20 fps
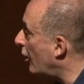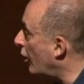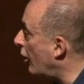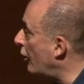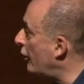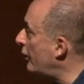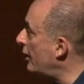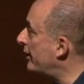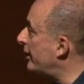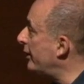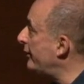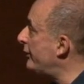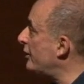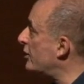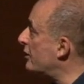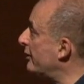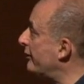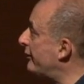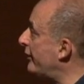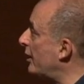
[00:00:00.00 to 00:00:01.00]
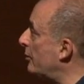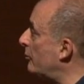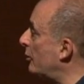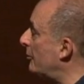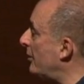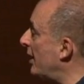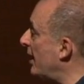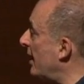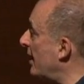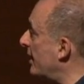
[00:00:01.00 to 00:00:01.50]
oil-deficient
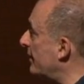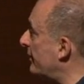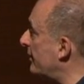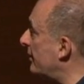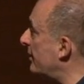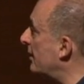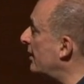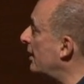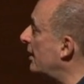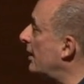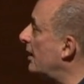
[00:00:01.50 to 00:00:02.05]
fibroblasts